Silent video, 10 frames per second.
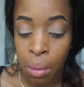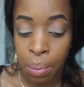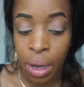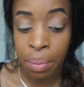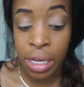
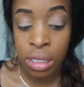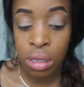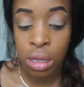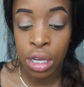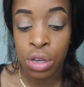But
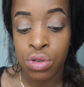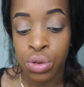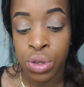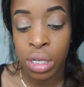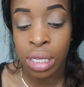basically you
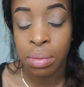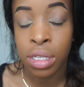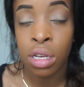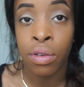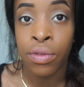do 6
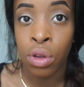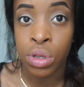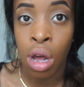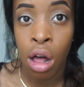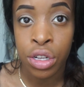months of
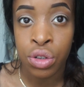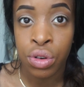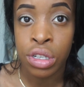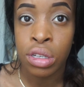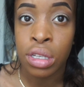those college
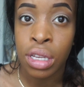courses,